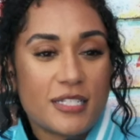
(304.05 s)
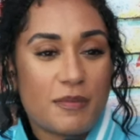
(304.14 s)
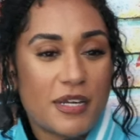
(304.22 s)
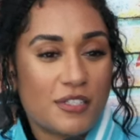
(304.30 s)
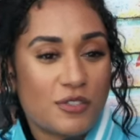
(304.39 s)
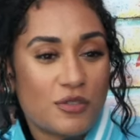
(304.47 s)

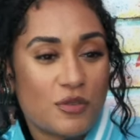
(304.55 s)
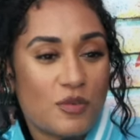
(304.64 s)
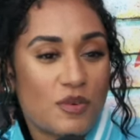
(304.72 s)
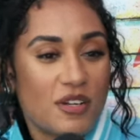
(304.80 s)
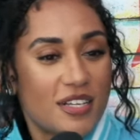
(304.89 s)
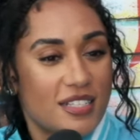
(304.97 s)
expect you to
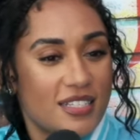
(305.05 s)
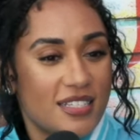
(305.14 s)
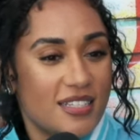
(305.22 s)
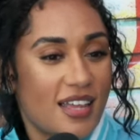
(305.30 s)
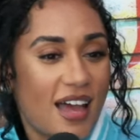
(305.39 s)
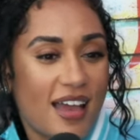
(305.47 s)
want
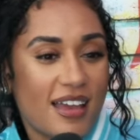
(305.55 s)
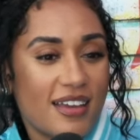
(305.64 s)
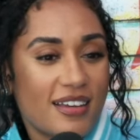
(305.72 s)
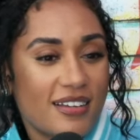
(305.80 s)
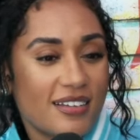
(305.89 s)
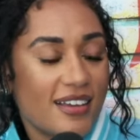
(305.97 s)
to like
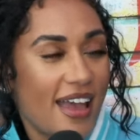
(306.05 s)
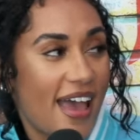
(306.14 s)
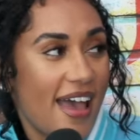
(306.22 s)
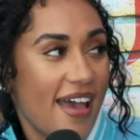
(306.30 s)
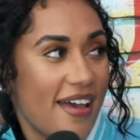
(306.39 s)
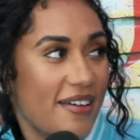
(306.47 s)

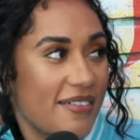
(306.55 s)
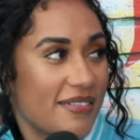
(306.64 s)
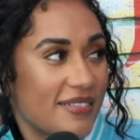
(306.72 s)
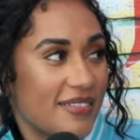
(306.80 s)
have